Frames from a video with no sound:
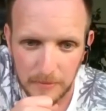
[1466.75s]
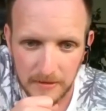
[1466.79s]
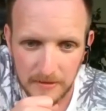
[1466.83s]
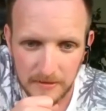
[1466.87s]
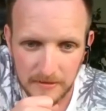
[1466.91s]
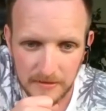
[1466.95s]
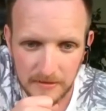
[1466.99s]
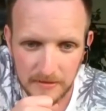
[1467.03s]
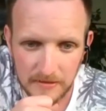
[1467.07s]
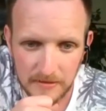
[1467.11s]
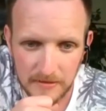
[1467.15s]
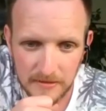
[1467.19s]

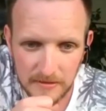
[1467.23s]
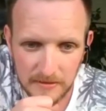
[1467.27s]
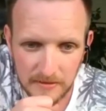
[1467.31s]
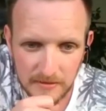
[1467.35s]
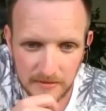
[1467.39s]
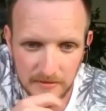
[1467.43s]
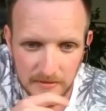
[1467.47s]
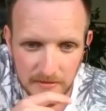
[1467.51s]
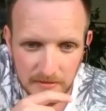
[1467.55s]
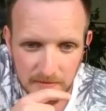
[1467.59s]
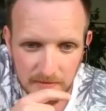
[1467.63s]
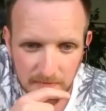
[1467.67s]

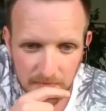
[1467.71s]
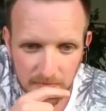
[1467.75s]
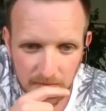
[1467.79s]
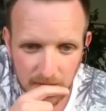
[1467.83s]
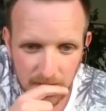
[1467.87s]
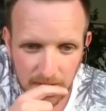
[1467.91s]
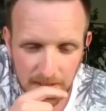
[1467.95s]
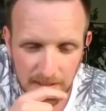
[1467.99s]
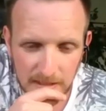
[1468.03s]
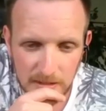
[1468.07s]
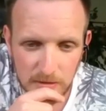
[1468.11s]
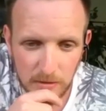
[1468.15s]

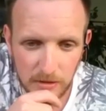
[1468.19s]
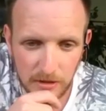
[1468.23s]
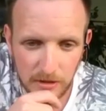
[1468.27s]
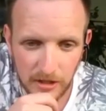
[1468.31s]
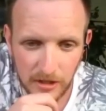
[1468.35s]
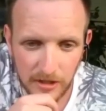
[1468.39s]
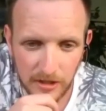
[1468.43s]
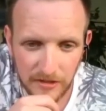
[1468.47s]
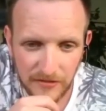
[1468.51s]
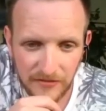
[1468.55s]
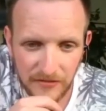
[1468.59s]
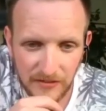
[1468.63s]
That's what
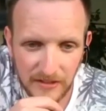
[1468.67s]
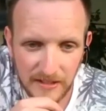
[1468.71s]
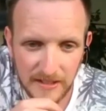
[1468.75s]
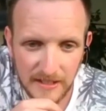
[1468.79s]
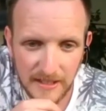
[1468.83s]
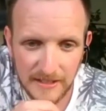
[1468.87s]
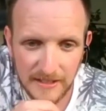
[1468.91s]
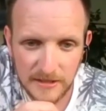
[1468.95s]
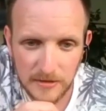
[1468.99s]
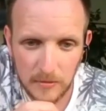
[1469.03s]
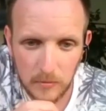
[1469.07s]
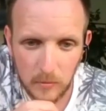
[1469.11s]
you got your feet
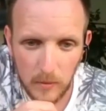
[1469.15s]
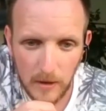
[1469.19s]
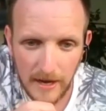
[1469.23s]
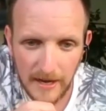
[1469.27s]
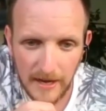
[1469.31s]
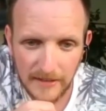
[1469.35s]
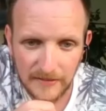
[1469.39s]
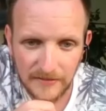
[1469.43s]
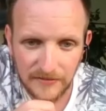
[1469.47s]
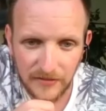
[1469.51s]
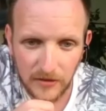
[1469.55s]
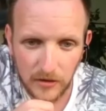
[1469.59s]
nice and
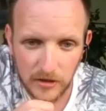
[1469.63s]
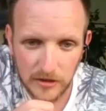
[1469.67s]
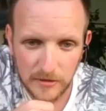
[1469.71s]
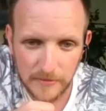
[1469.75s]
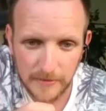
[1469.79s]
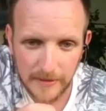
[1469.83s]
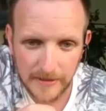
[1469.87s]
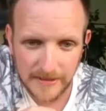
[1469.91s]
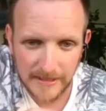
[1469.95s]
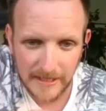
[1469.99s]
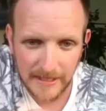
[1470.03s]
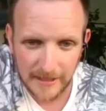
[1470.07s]
wide for,
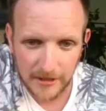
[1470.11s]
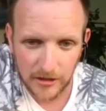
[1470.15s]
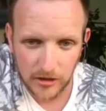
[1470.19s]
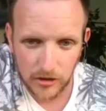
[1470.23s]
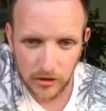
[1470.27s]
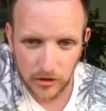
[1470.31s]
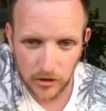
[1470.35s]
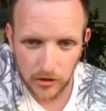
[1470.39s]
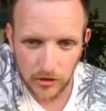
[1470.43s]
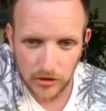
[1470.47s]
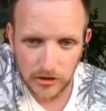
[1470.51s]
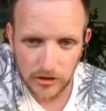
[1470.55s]
to be able to get a
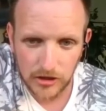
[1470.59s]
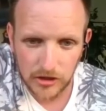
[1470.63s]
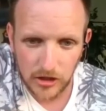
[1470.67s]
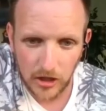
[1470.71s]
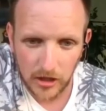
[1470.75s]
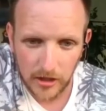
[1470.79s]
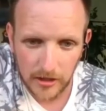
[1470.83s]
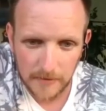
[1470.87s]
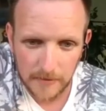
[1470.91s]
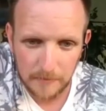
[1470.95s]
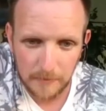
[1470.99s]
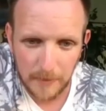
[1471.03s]
good
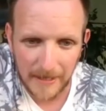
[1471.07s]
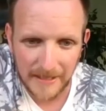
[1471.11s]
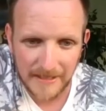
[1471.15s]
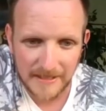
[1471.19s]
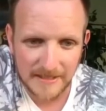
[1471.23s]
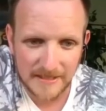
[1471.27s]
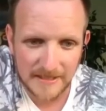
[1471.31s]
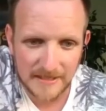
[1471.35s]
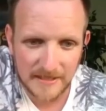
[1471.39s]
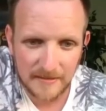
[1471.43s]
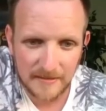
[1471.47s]
solid base.